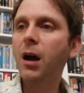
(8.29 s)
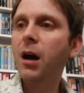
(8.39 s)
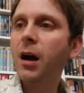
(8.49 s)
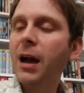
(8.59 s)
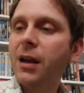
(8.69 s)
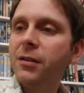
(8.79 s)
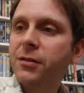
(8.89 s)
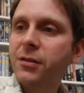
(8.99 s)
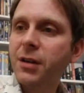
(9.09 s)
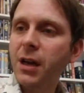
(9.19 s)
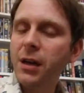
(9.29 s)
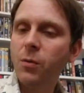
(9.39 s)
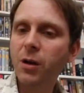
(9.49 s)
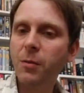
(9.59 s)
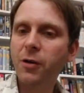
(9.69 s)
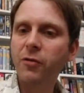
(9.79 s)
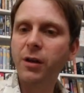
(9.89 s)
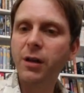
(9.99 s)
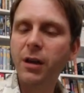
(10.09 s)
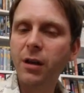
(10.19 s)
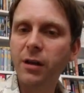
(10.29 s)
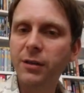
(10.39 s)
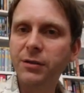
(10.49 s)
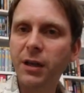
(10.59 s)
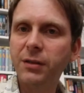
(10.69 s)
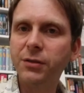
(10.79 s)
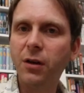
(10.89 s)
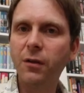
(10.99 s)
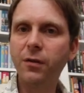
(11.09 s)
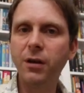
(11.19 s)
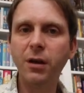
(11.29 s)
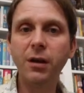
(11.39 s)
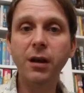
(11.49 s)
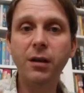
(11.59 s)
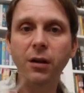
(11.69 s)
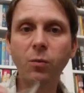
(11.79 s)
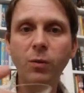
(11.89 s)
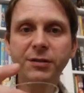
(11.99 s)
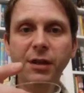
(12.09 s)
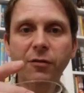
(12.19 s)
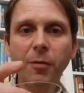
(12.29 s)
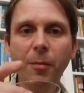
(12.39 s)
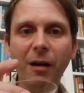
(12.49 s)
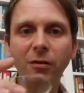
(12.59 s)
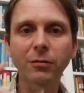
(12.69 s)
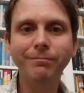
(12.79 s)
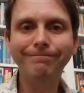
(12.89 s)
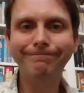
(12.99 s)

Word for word: Uh, and today we're going to be drinking a nice glass of uh, Nikka whiskey from the barrel.